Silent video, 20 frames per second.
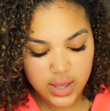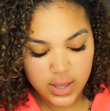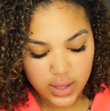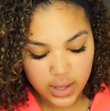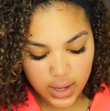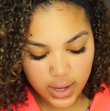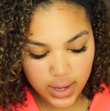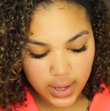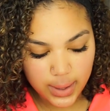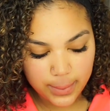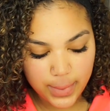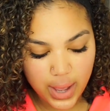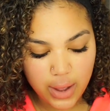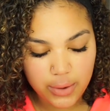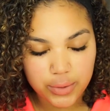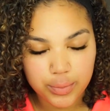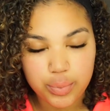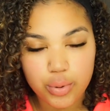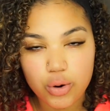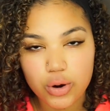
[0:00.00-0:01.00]

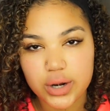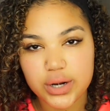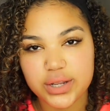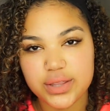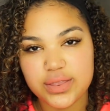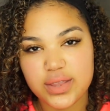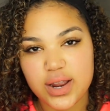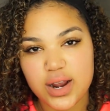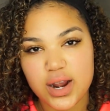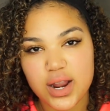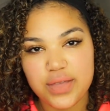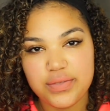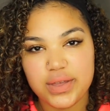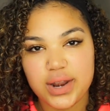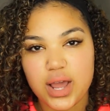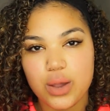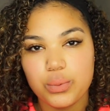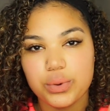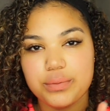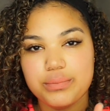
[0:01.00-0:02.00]
I would pour it in there, and
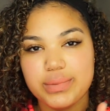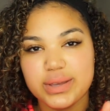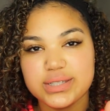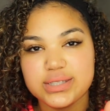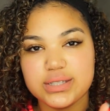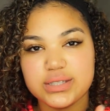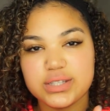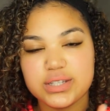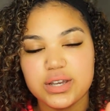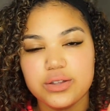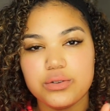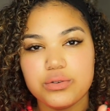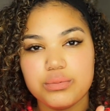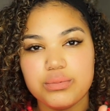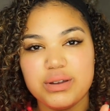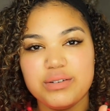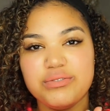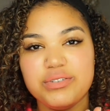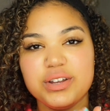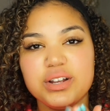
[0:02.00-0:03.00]
then I would mix it together with
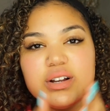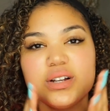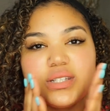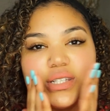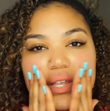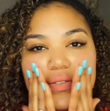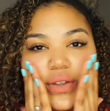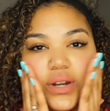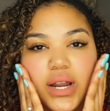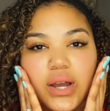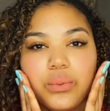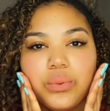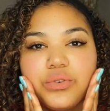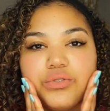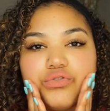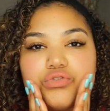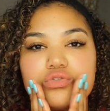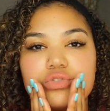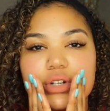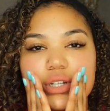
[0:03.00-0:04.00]
my fingers, and then I
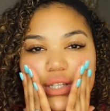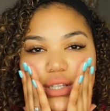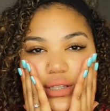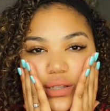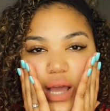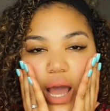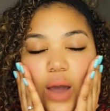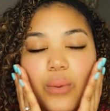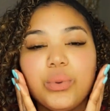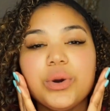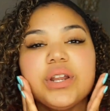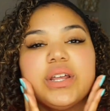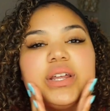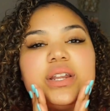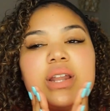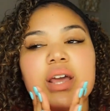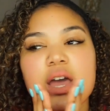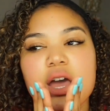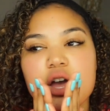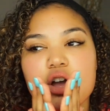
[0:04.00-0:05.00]

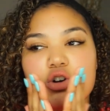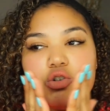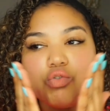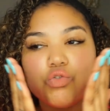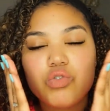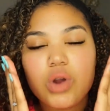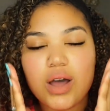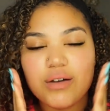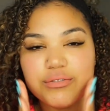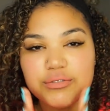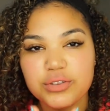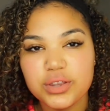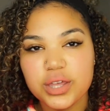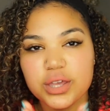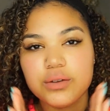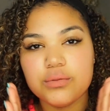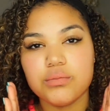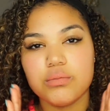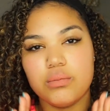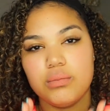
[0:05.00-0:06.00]
wouldn't
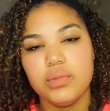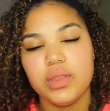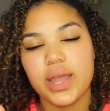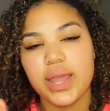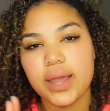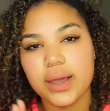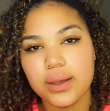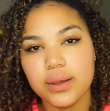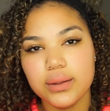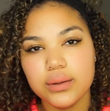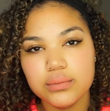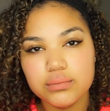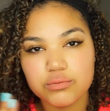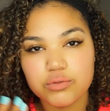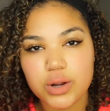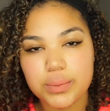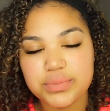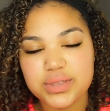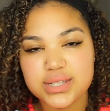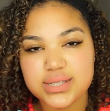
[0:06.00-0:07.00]
roughly like
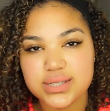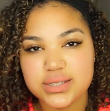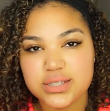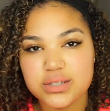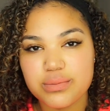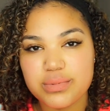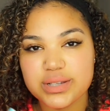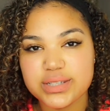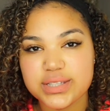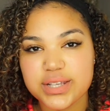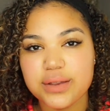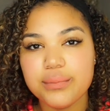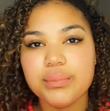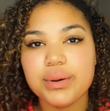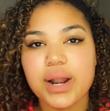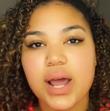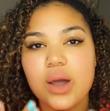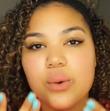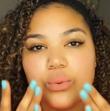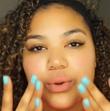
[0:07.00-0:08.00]
rub this into my skin, but I